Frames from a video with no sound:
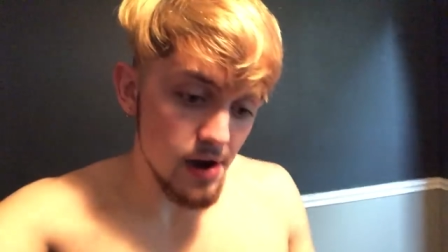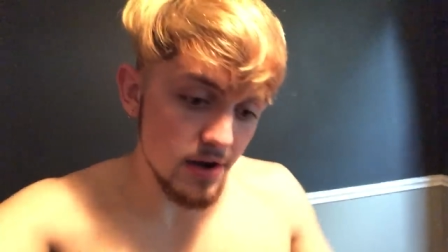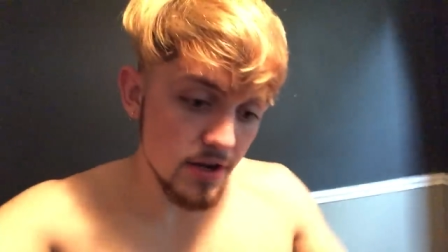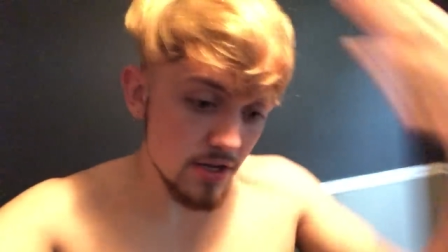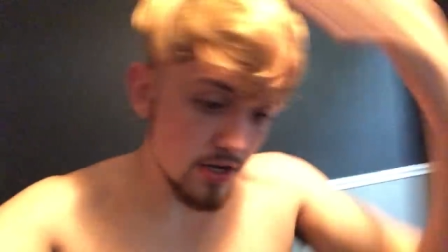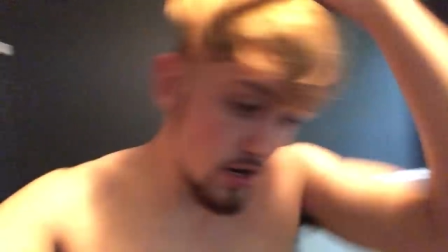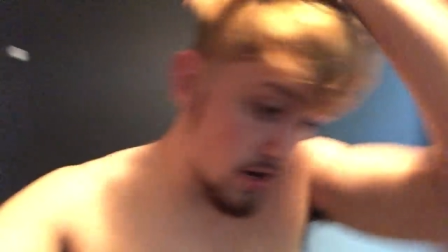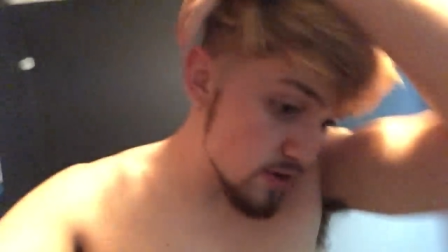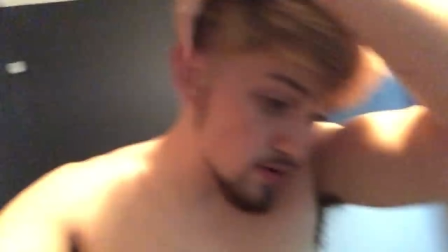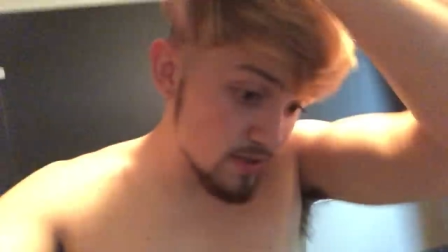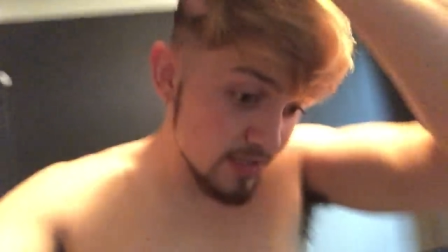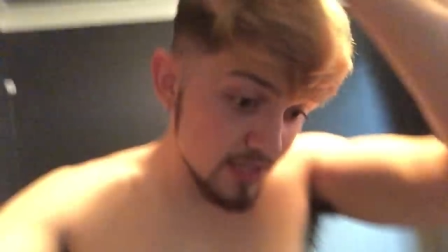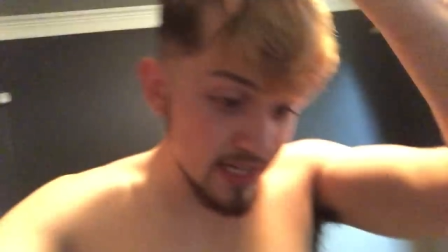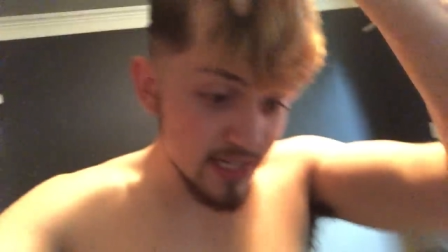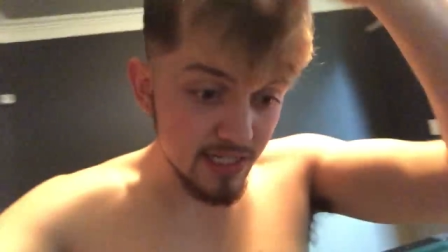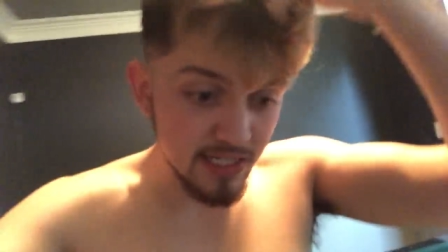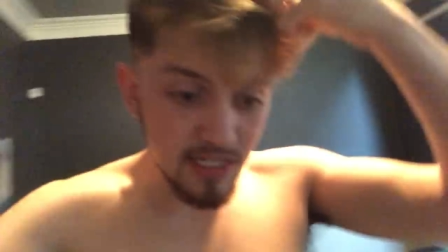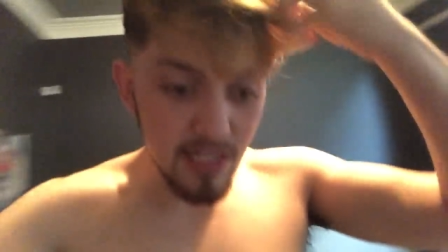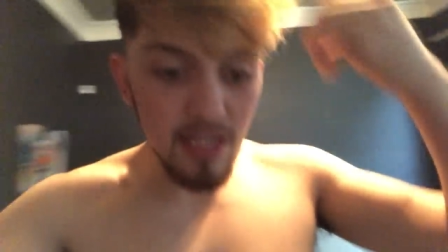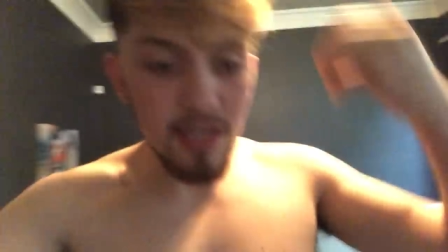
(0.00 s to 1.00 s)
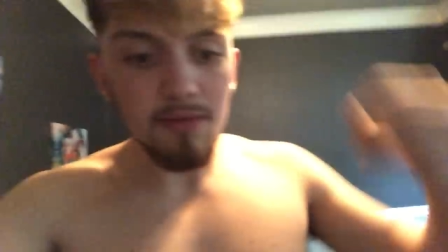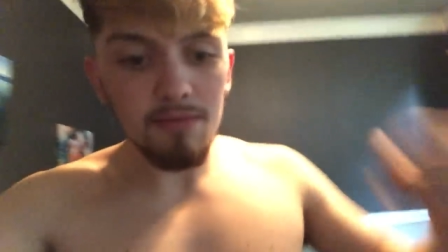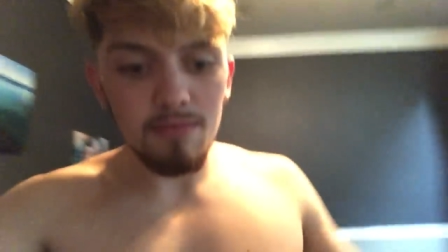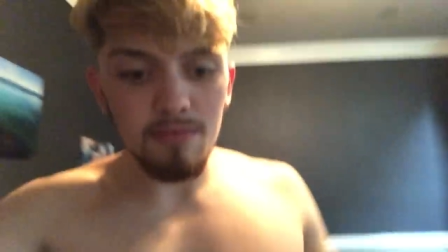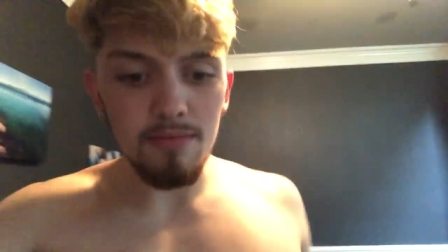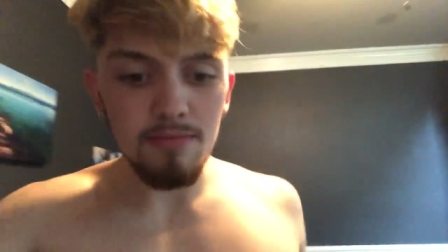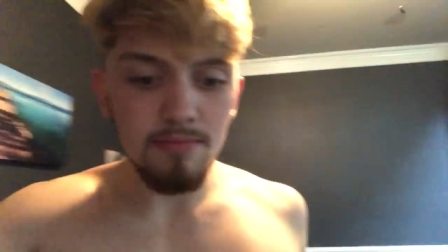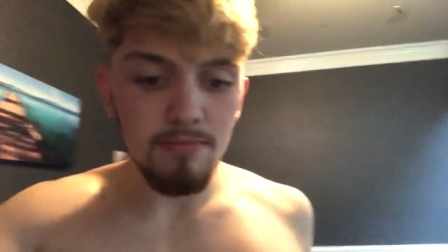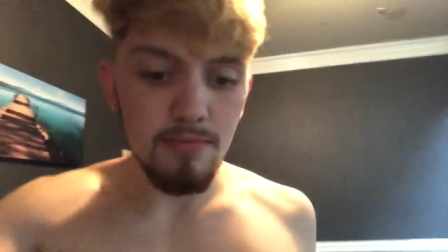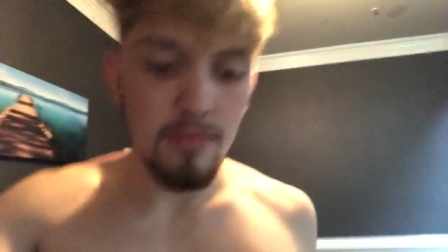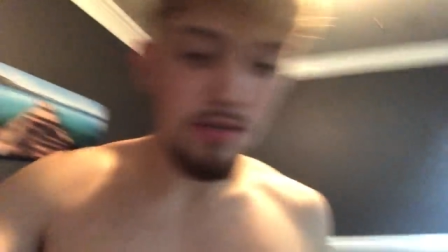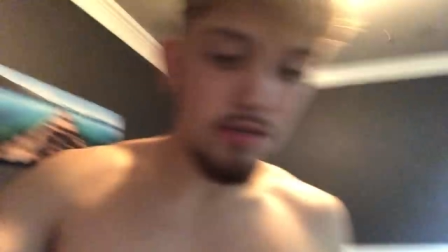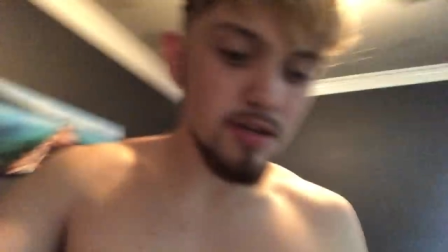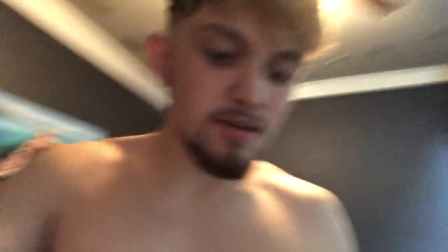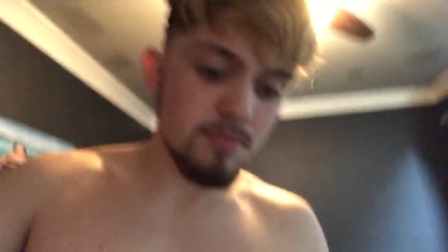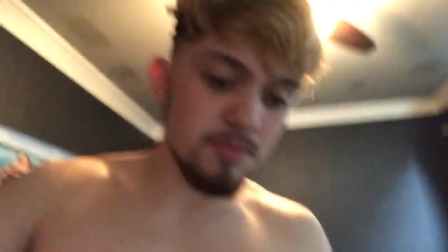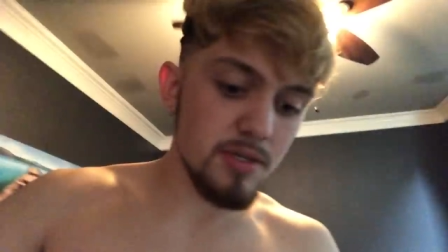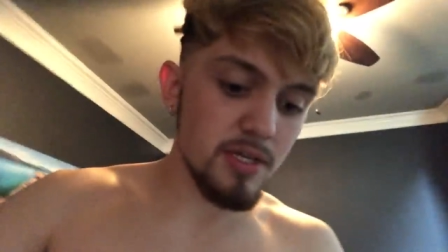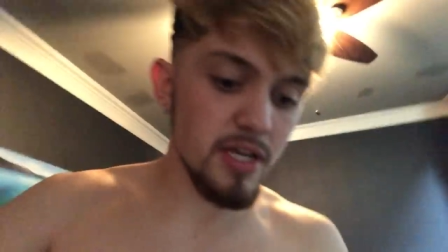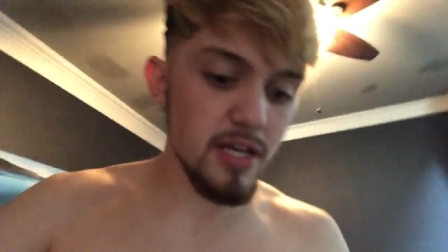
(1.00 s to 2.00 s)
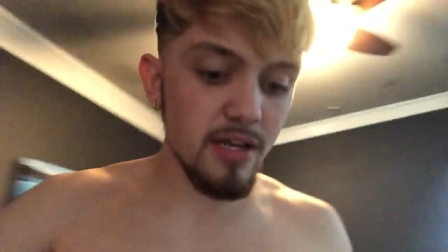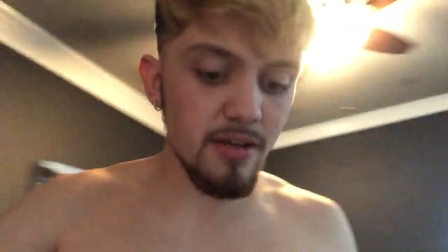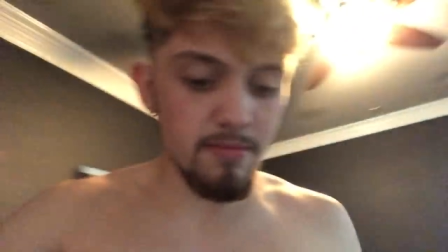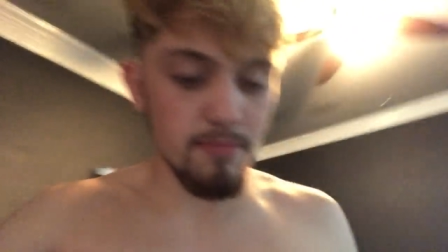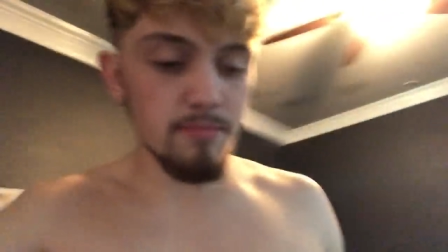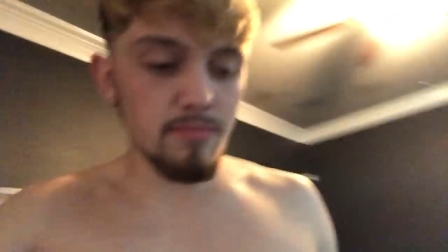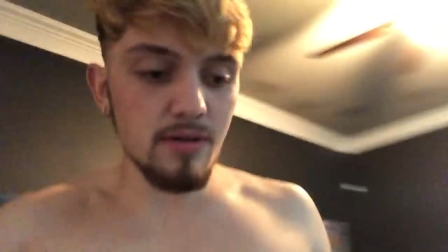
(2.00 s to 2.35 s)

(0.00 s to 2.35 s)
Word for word: you know, didn't sleep. You know what I'm saying?